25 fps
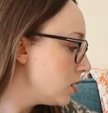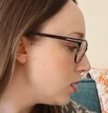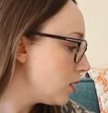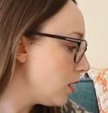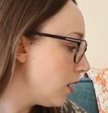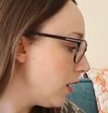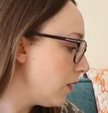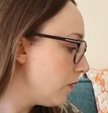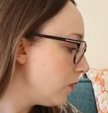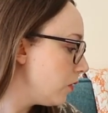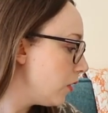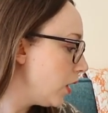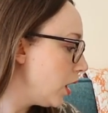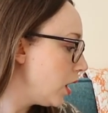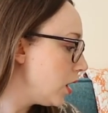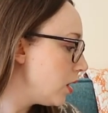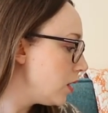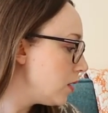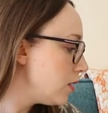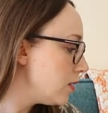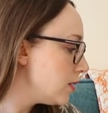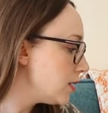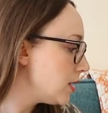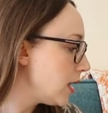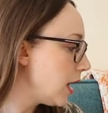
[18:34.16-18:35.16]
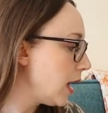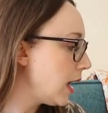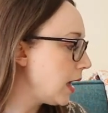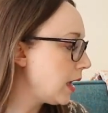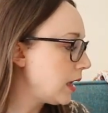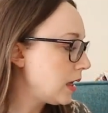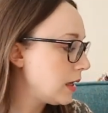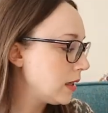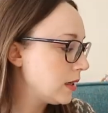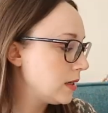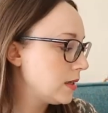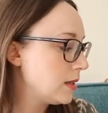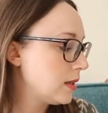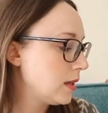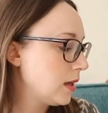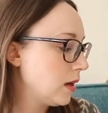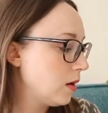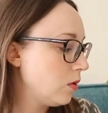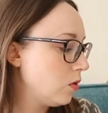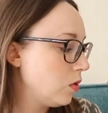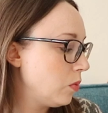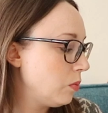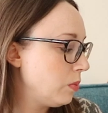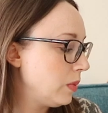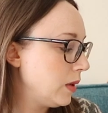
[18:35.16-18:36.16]
So I have those, and
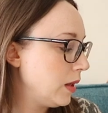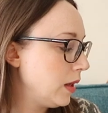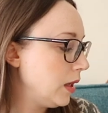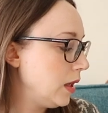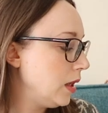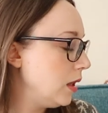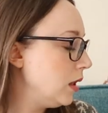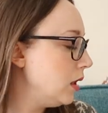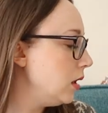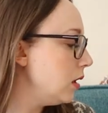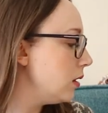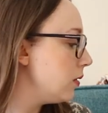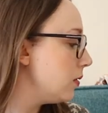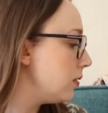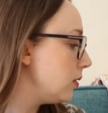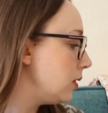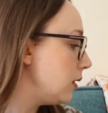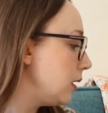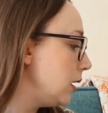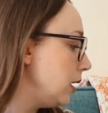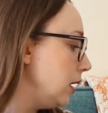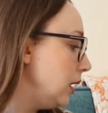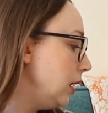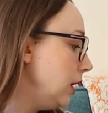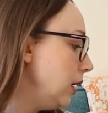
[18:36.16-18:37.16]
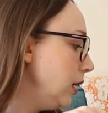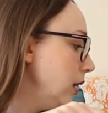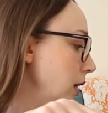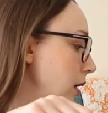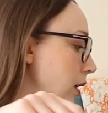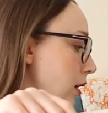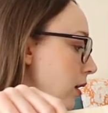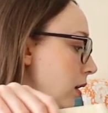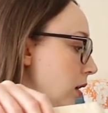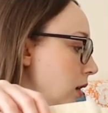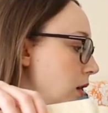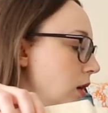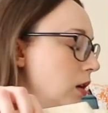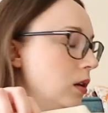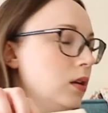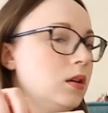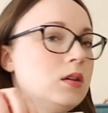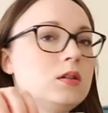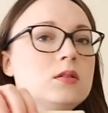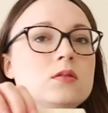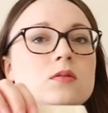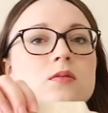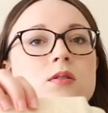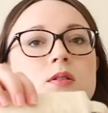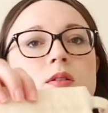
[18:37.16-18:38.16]
there will be the
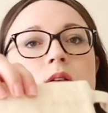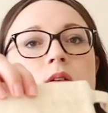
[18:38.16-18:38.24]
little